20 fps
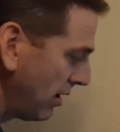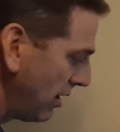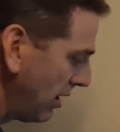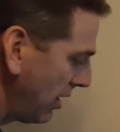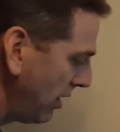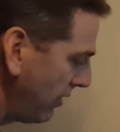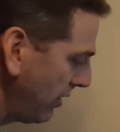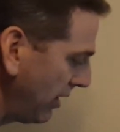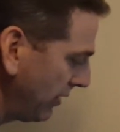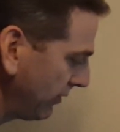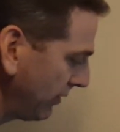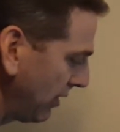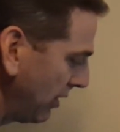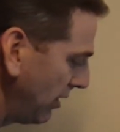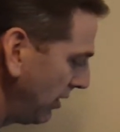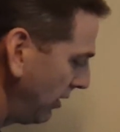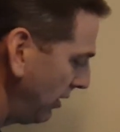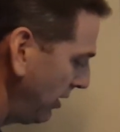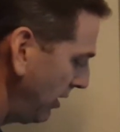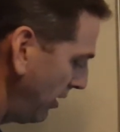And that's going to
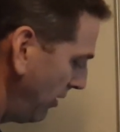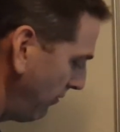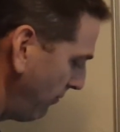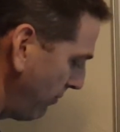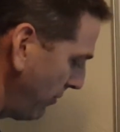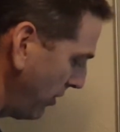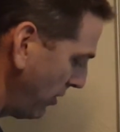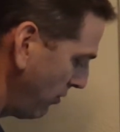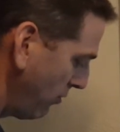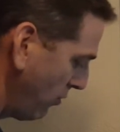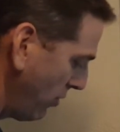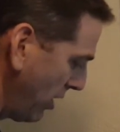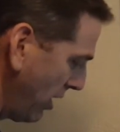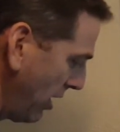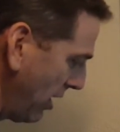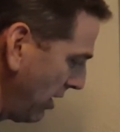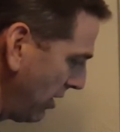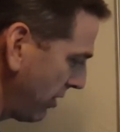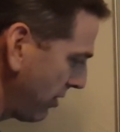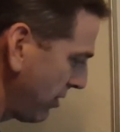leave me
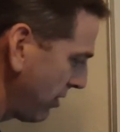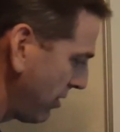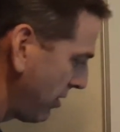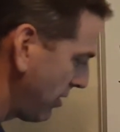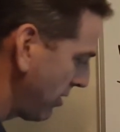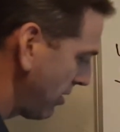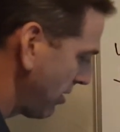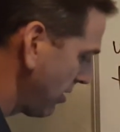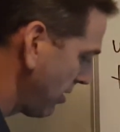with